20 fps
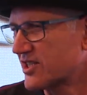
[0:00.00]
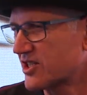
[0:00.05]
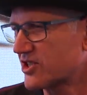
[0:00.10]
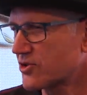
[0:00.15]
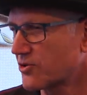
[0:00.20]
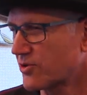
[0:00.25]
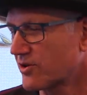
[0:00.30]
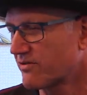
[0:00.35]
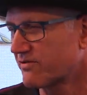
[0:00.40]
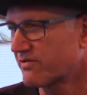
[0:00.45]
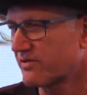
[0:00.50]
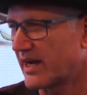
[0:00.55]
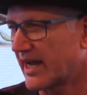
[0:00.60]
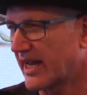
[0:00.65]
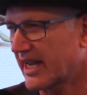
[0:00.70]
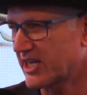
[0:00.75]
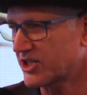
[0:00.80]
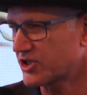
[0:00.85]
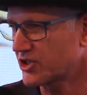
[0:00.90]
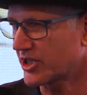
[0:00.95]
sort of, I
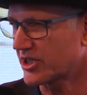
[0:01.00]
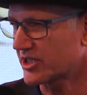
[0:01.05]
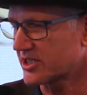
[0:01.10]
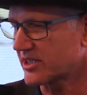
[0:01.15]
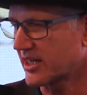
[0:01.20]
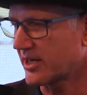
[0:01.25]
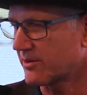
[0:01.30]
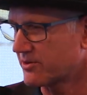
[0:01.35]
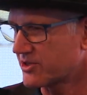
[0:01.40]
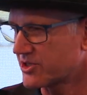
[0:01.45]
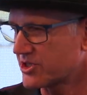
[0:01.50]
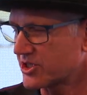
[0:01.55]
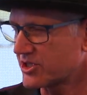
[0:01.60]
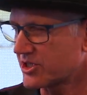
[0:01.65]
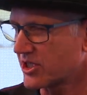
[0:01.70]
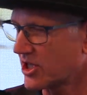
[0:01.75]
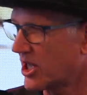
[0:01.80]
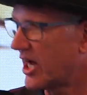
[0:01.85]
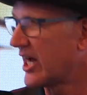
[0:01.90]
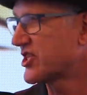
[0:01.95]
guess you could say it was
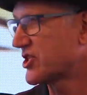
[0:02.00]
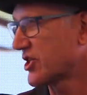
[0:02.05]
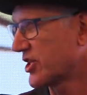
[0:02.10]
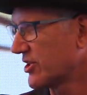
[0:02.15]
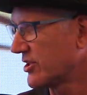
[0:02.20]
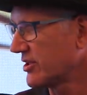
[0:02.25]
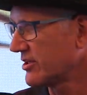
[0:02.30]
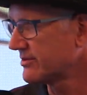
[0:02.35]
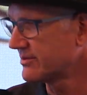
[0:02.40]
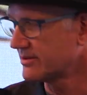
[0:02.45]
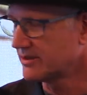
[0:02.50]
just logical.